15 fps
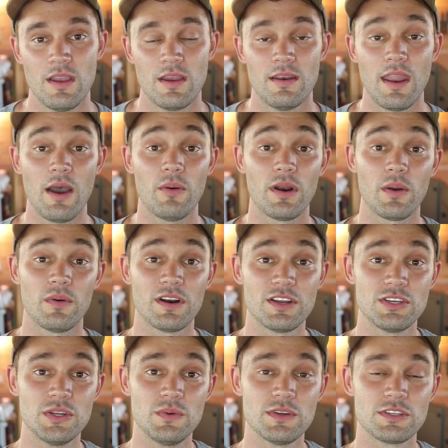Now what I want to
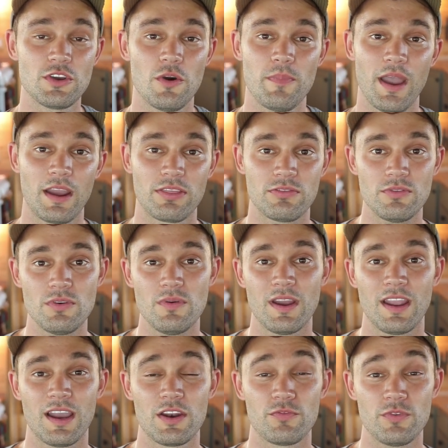do is go back through and
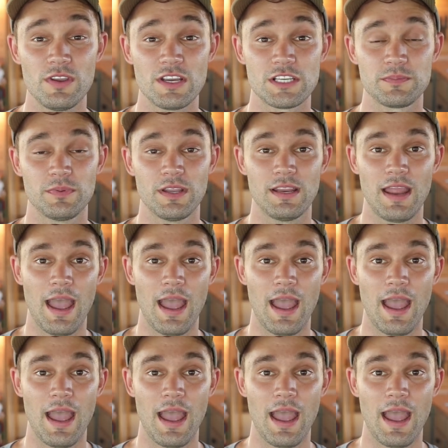kind of re-explain